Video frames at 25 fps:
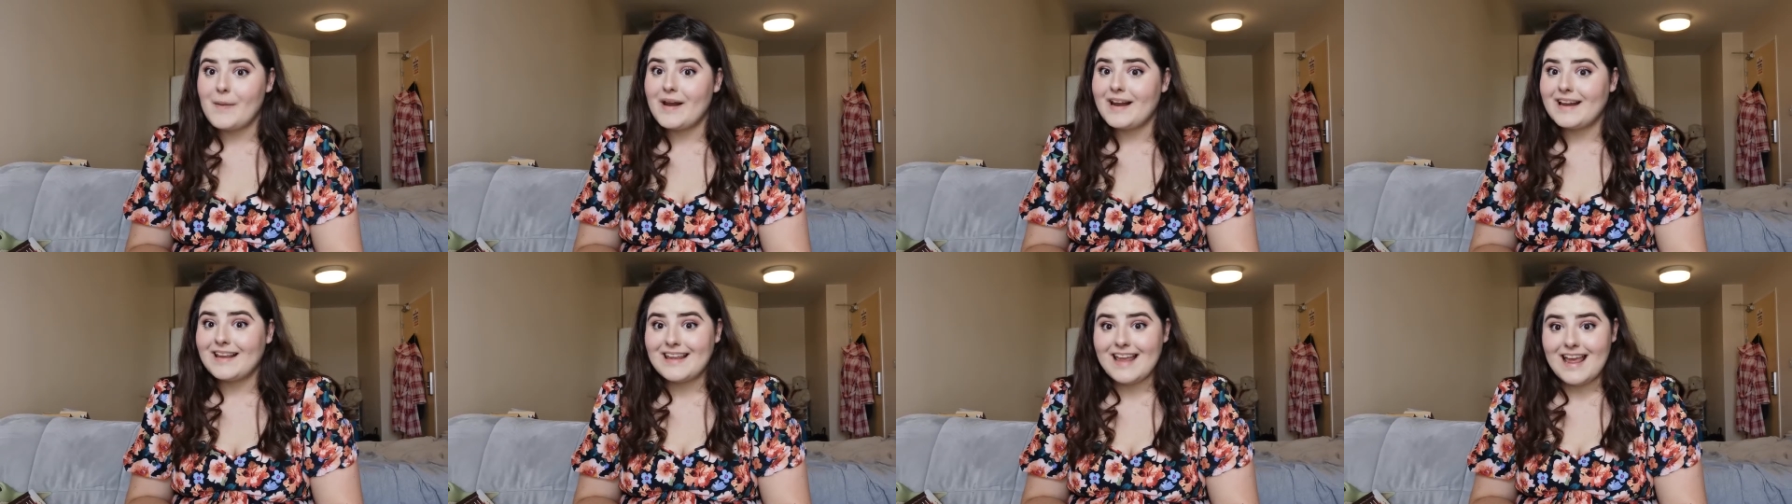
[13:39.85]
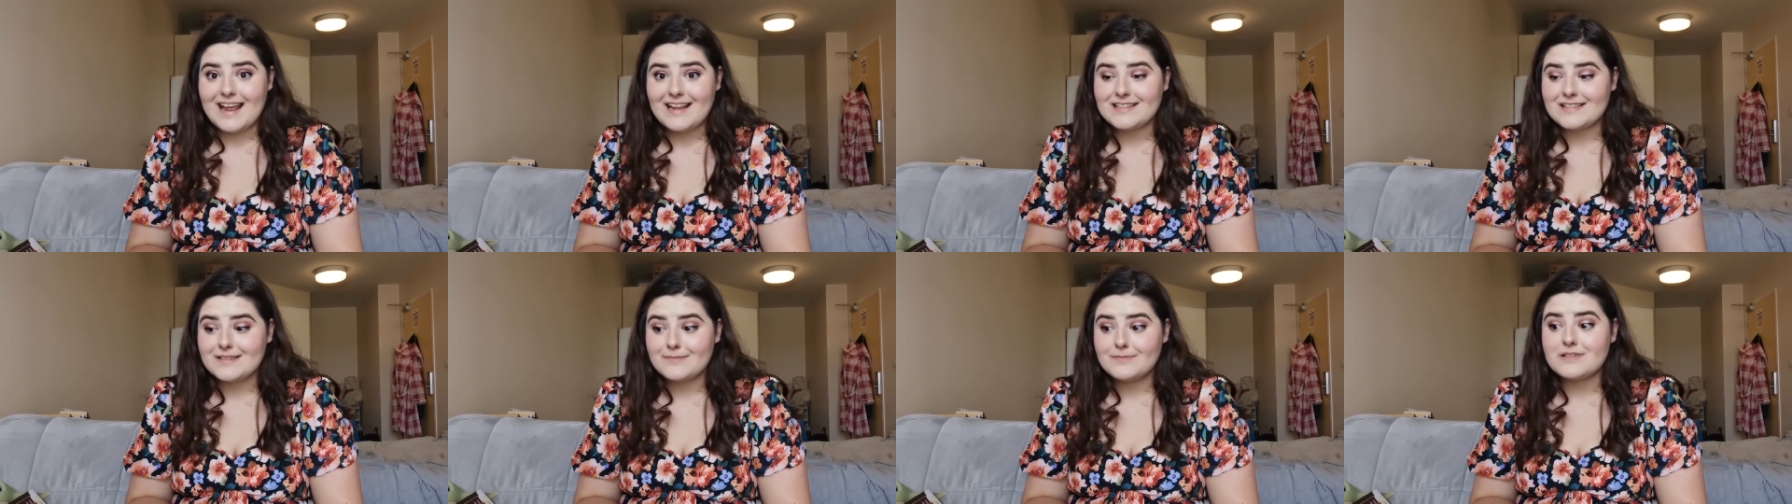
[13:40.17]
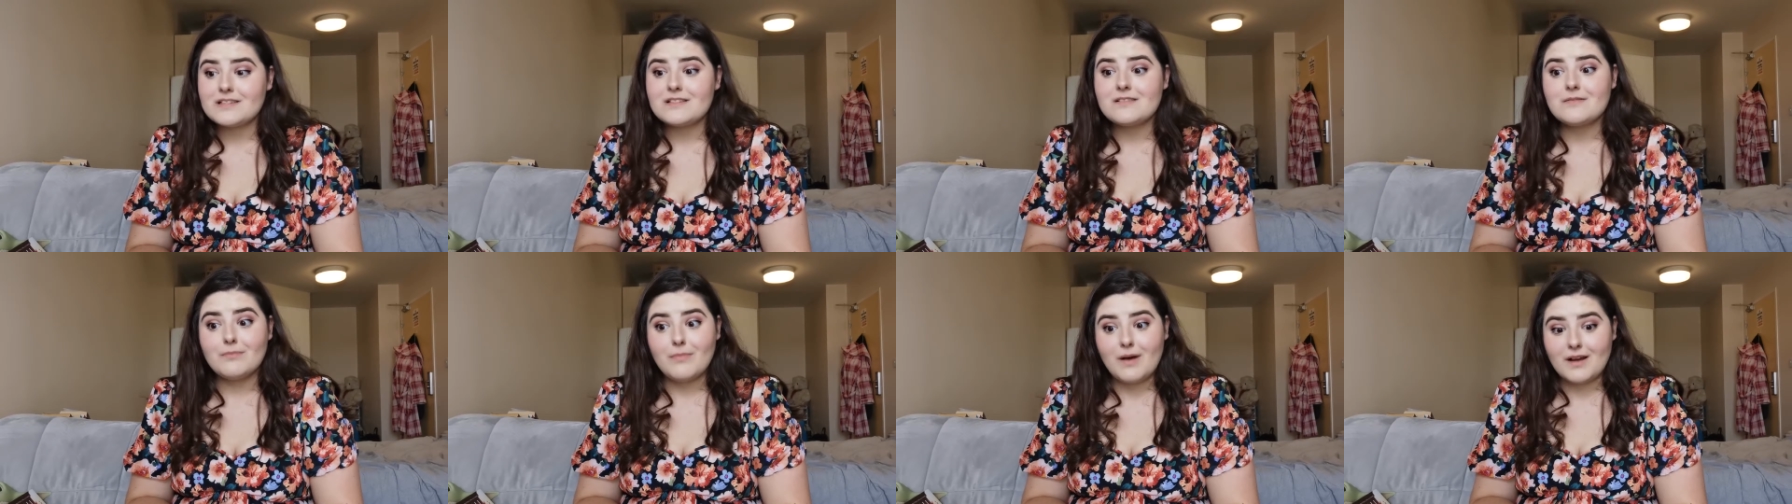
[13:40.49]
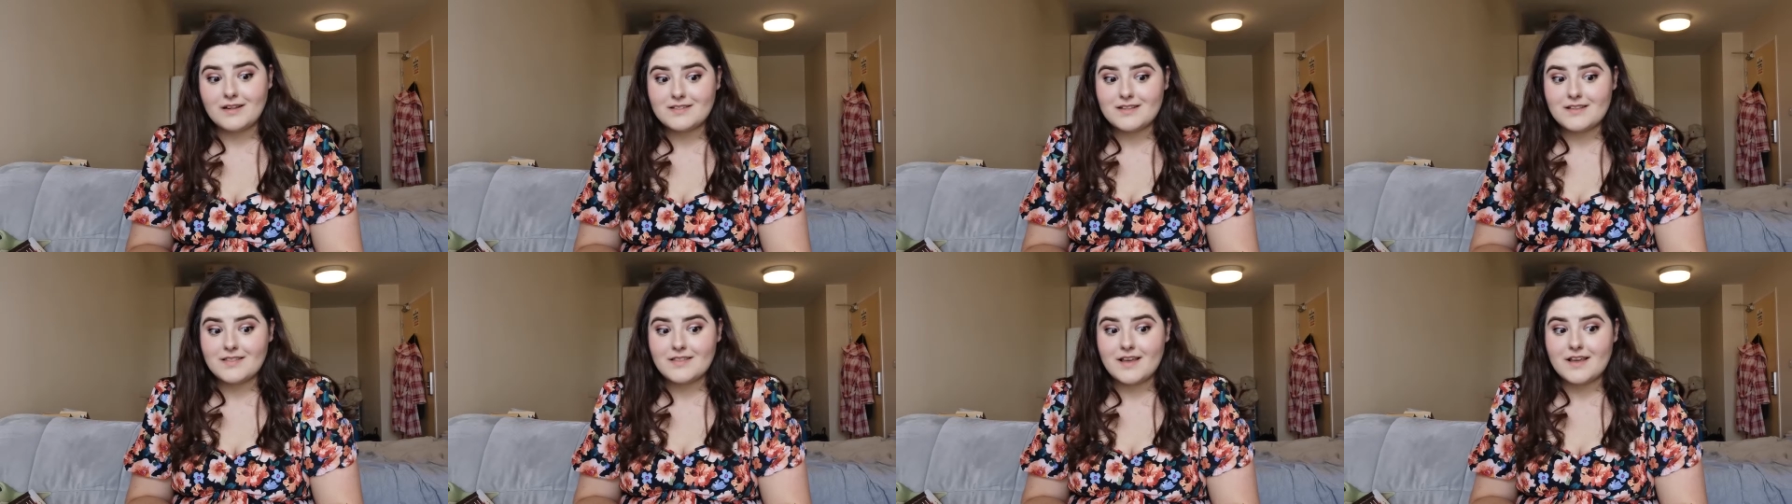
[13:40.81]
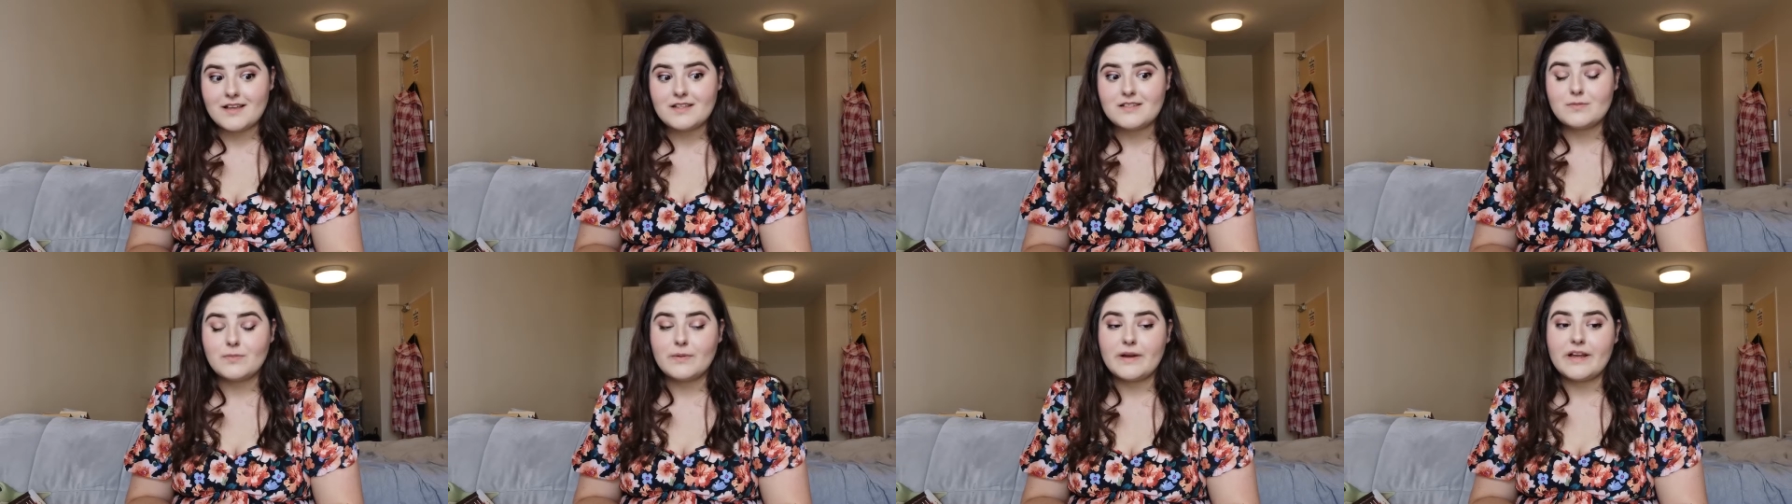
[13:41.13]
gonna get some smut in
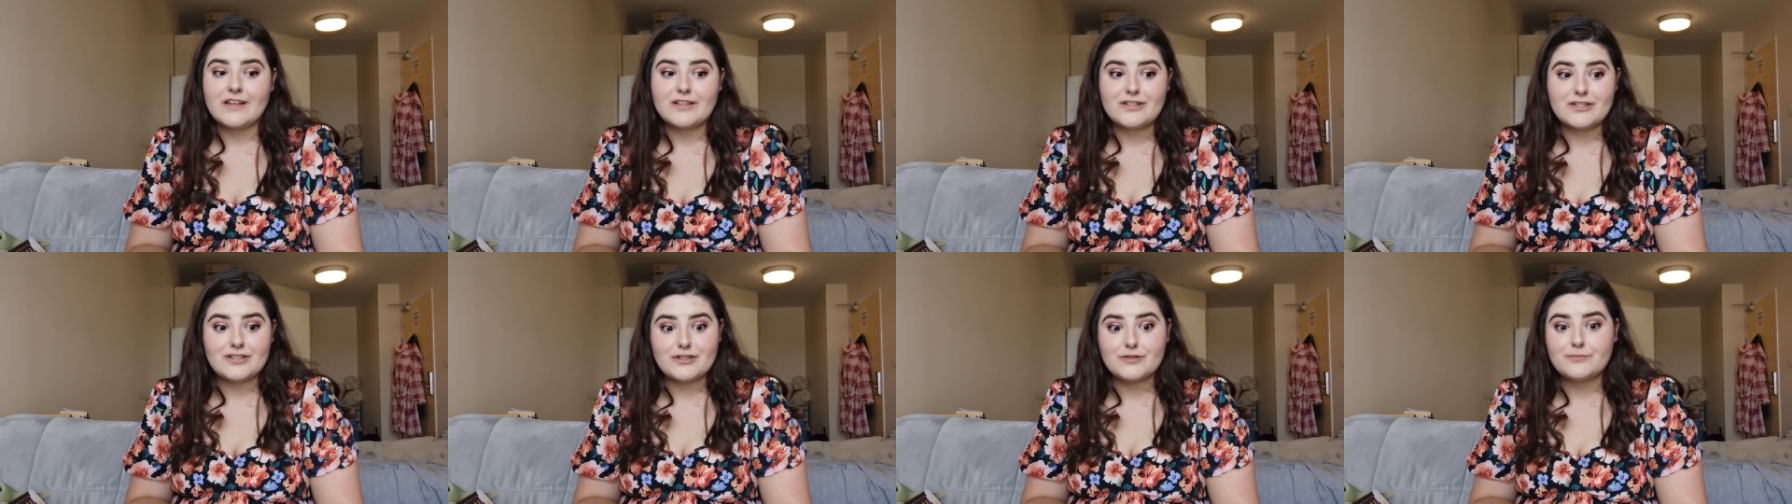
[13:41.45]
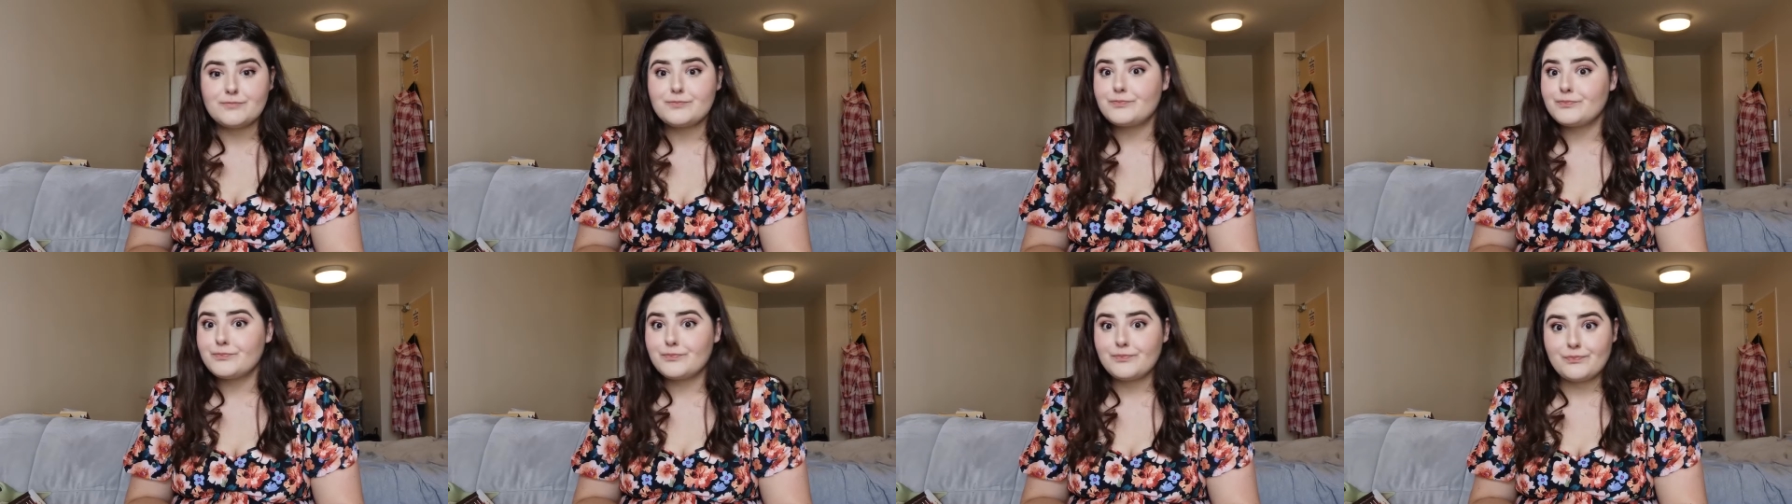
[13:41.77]
this, which